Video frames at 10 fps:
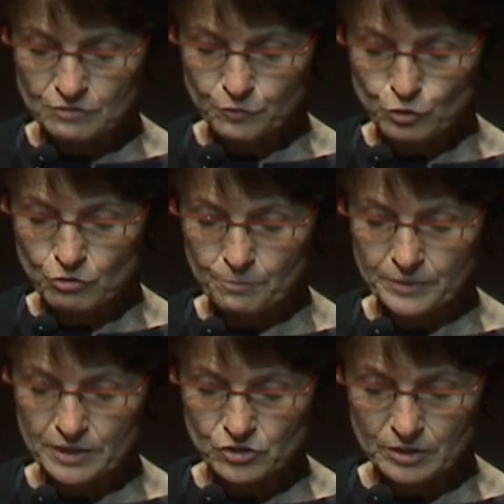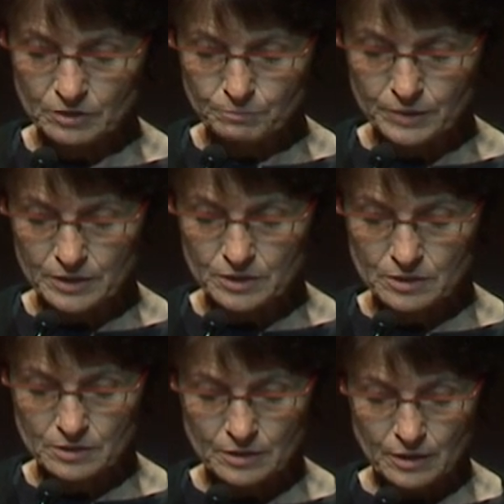for cooperation in
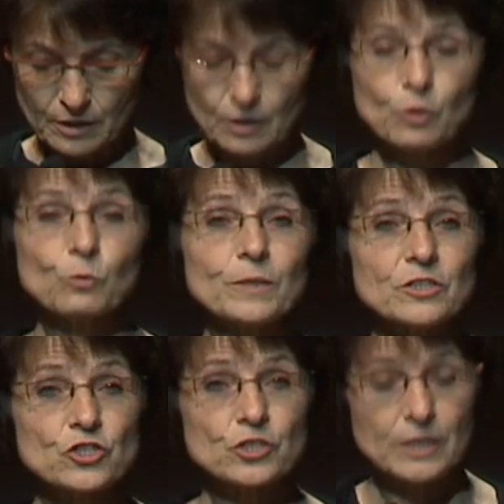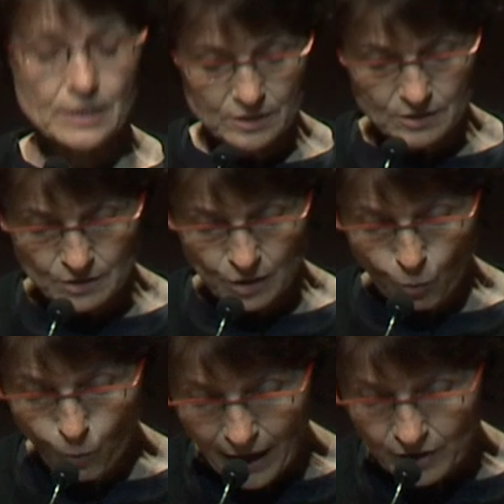place, which is
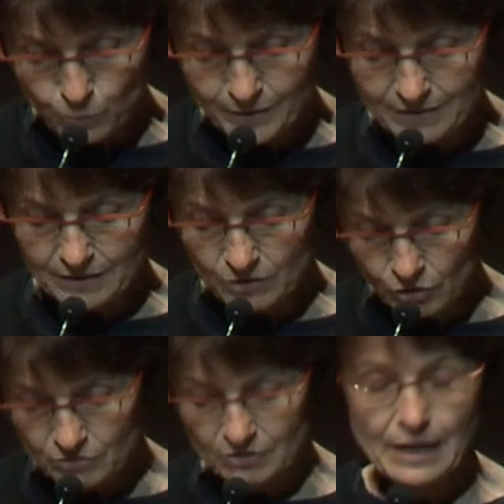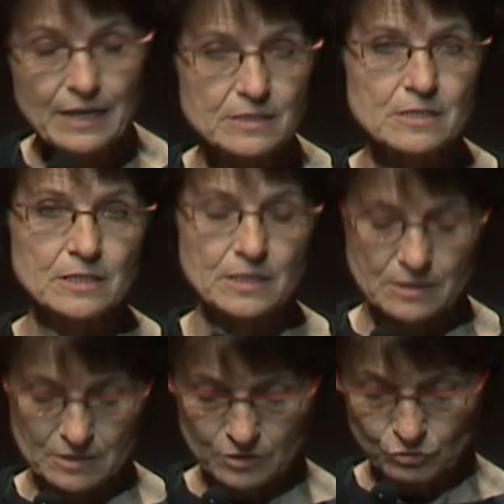why we did not
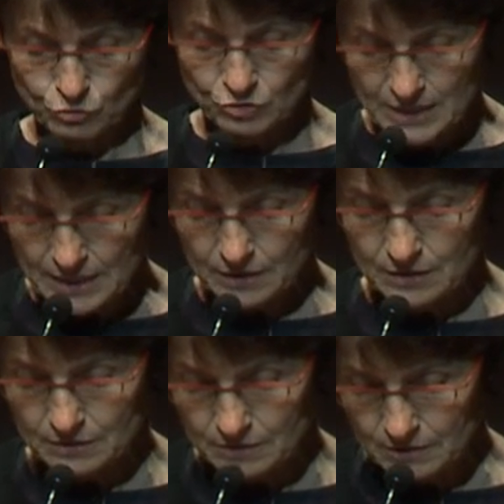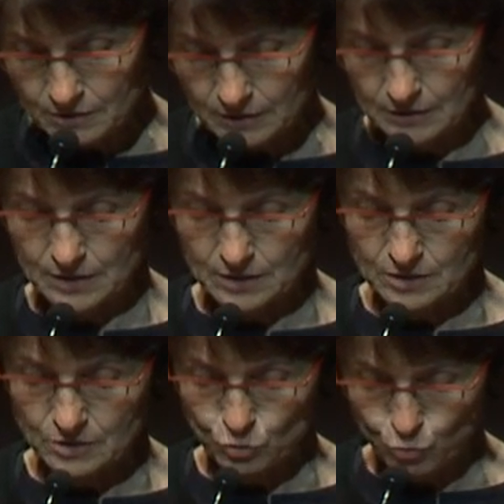hesitate to take the case to